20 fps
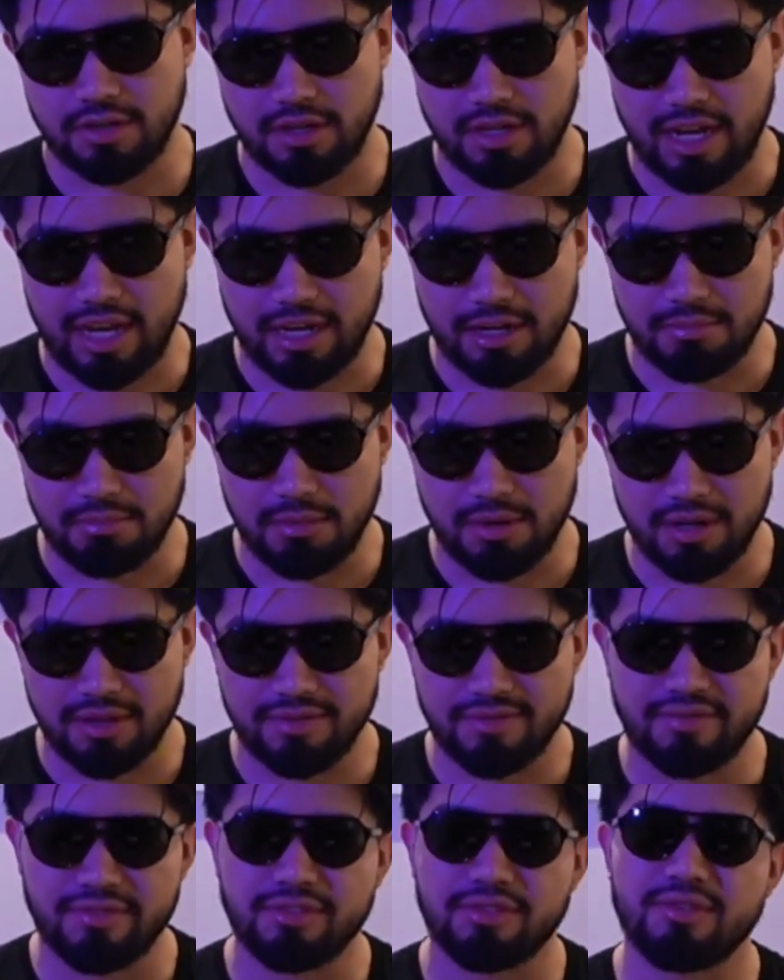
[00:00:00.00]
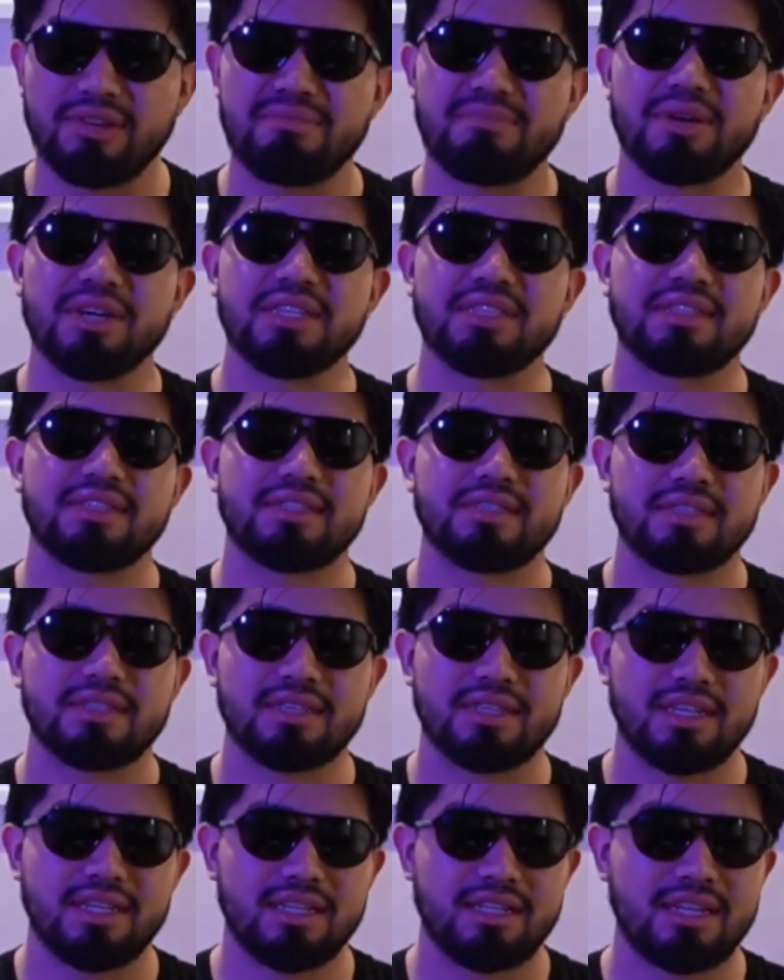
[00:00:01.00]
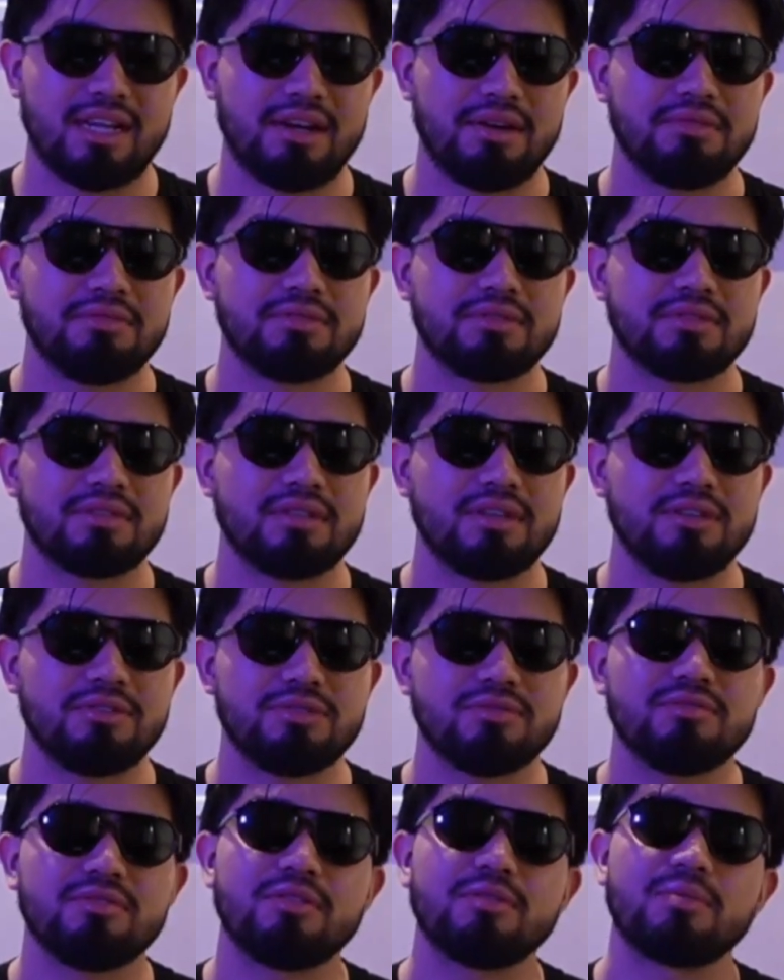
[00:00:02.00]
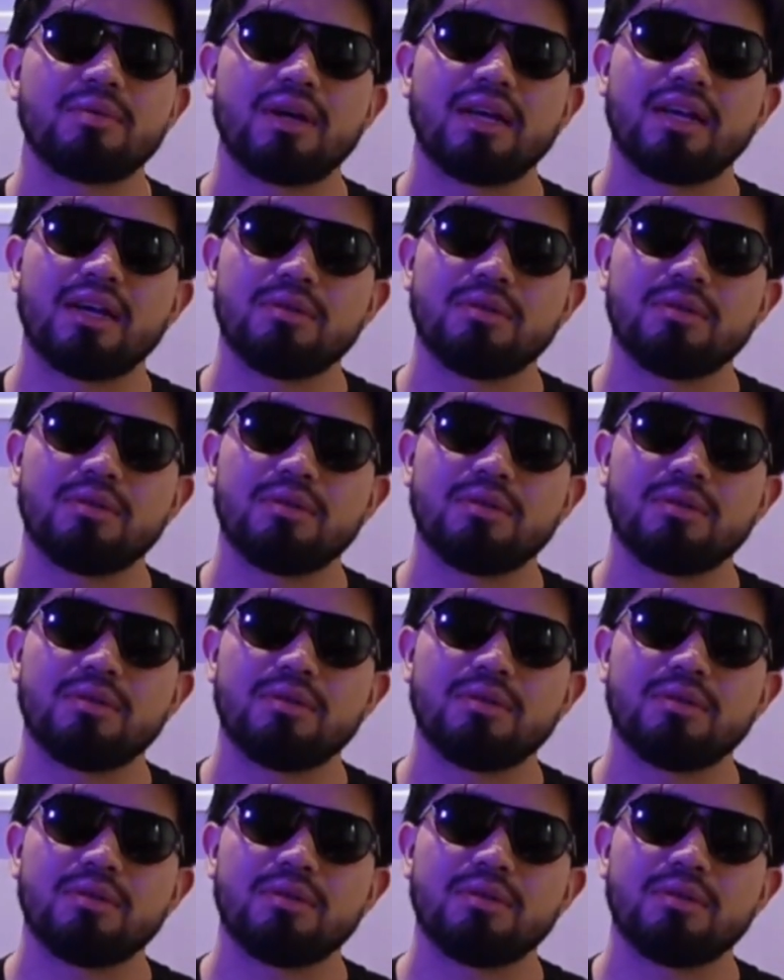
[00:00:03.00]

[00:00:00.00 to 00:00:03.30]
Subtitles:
like for 3 months, and I was doing all right.